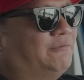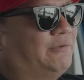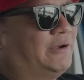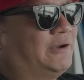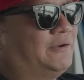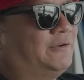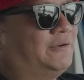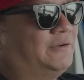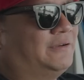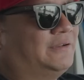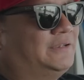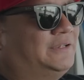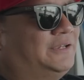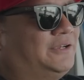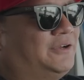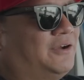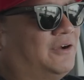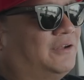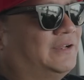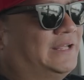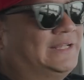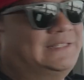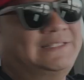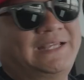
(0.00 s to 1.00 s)
where you
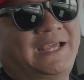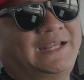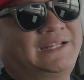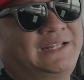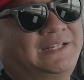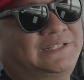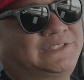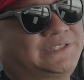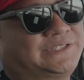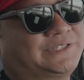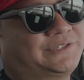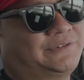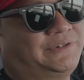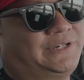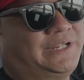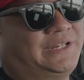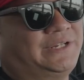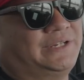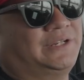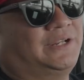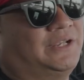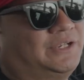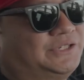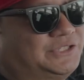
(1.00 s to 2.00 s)
call a 10-inch
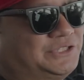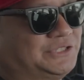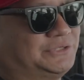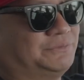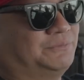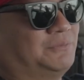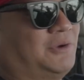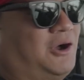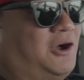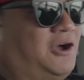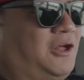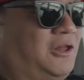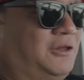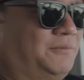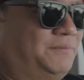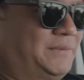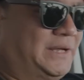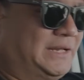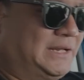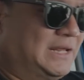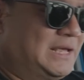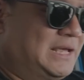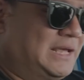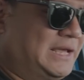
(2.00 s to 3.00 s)
screen small,
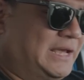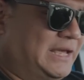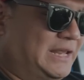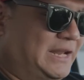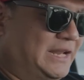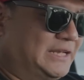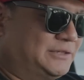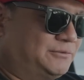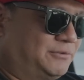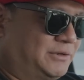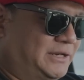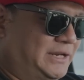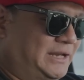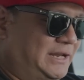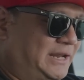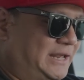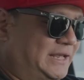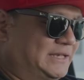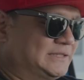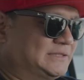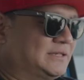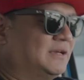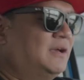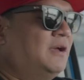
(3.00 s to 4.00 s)
but it is what it
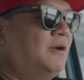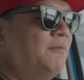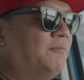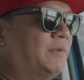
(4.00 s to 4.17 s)
is.